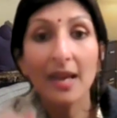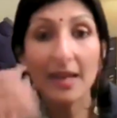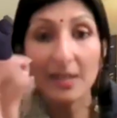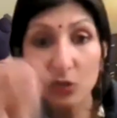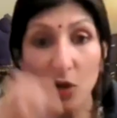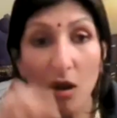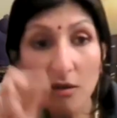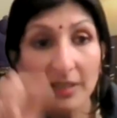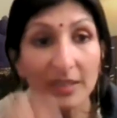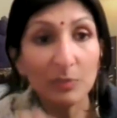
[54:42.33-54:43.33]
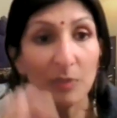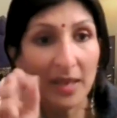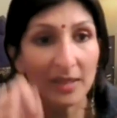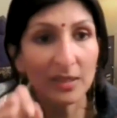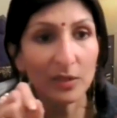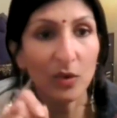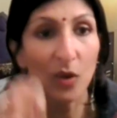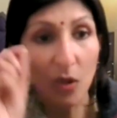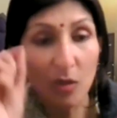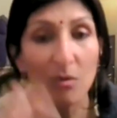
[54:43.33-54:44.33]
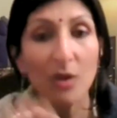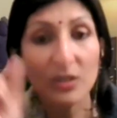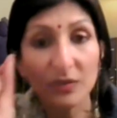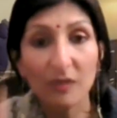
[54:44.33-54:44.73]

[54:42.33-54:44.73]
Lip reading: is not only dependent on the motive